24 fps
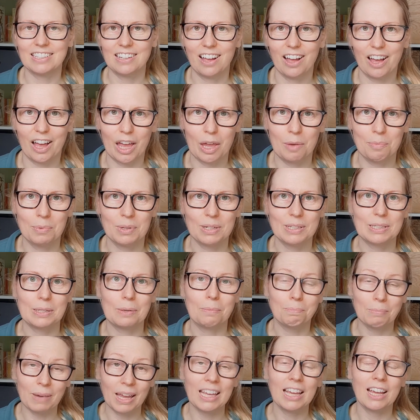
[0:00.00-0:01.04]
time to
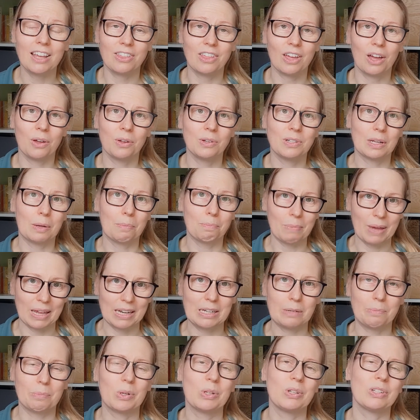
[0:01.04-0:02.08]
make those
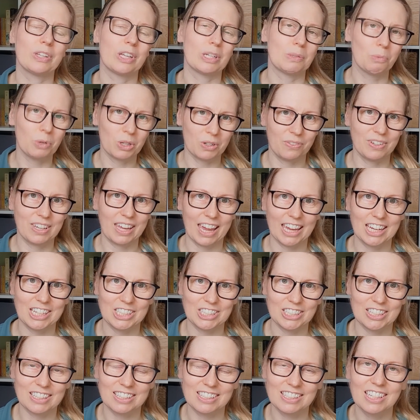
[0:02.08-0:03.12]
amendments, those
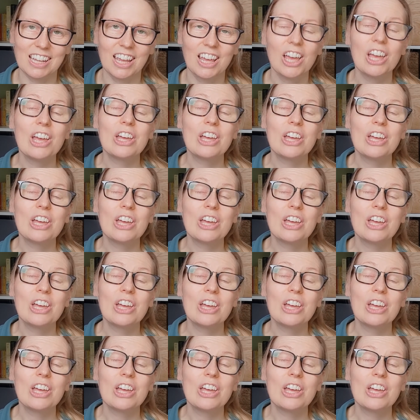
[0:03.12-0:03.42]
modifications,